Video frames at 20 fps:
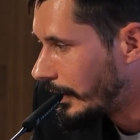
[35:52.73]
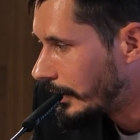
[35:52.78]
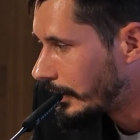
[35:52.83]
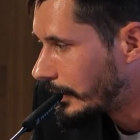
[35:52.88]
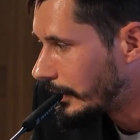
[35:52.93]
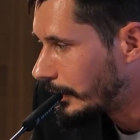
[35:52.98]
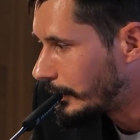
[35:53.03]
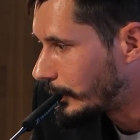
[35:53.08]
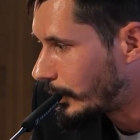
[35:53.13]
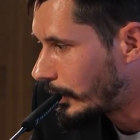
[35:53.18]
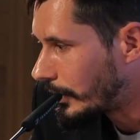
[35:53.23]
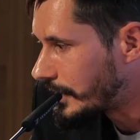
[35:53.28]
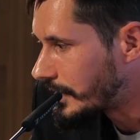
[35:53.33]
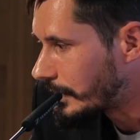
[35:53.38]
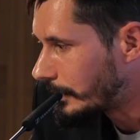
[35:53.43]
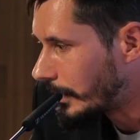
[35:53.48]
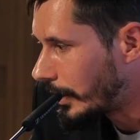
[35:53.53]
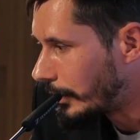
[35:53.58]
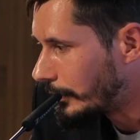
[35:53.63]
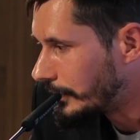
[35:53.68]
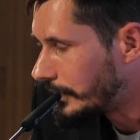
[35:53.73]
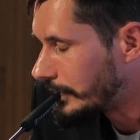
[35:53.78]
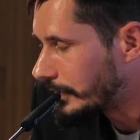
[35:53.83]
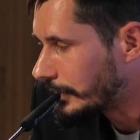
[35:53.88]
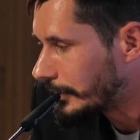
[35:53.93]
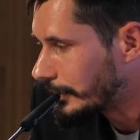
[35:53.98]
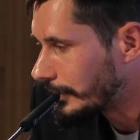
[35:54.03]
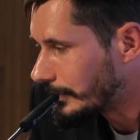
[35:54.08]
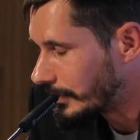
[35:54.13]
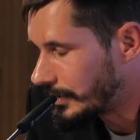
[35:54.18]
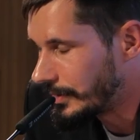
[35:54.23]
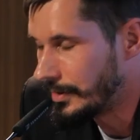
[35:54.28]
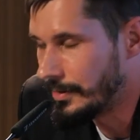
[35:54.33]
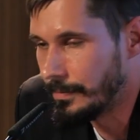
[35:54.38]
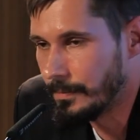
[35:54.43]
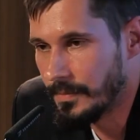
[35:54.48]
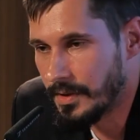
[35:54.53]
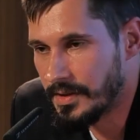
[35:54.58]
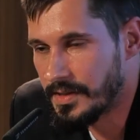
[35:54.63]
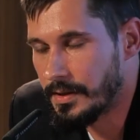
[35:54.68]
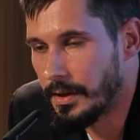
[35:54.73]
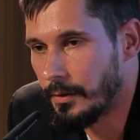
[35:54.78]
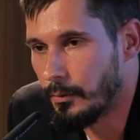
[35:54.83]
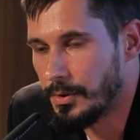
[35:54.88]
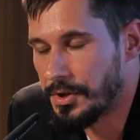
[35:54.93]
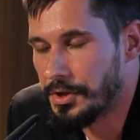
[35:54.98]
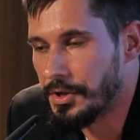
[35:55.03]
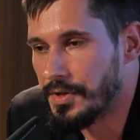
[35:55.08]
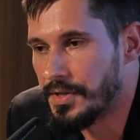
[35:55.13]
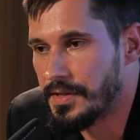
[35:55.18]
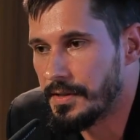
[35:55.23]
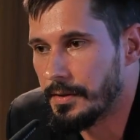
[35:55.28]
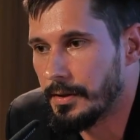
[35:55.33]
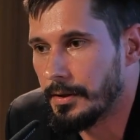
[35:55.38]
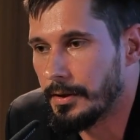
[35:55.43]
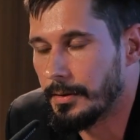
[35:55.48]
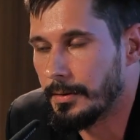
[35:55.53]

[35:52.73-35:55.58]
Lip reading: he talks about, he distinguishes